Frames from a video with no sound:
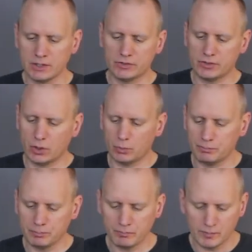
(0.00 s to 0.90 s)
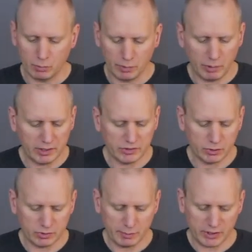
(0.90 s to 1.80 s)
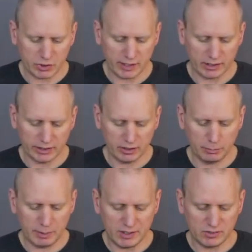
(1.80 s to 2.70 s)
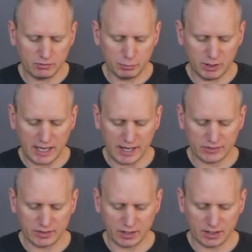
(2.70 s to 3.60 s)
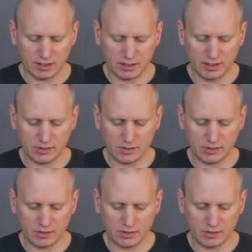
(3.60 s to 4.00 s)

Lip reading: So what we want to do is make sure that little piece of plastic